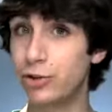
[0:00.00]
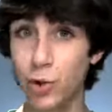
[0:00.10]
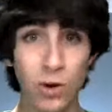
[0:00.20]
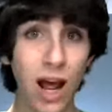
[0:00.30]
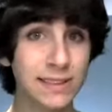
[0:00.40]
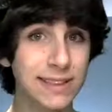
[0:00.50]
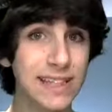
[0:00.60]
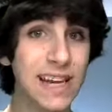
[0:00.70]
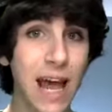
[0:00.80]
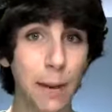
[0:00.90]
do not
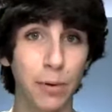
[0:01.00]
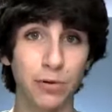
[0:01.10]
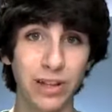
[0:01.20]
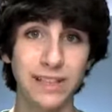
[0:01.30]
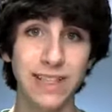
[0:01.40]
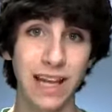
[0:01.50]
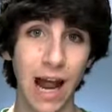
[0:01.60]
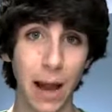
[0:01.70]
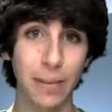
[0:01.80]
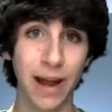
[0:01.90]
see Apple releasing
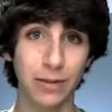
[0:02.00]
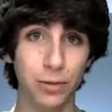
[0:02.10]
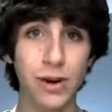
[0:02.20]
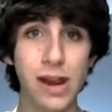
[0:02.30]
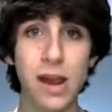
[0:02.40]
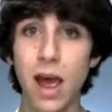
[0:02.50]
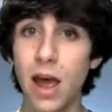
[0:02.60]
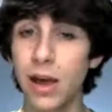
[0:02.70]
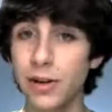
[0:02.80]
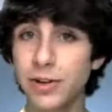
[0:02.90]
an iPad 3
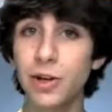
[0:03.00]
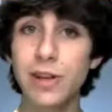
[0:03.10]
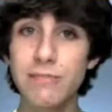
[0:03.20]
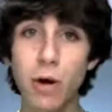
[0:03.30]
until the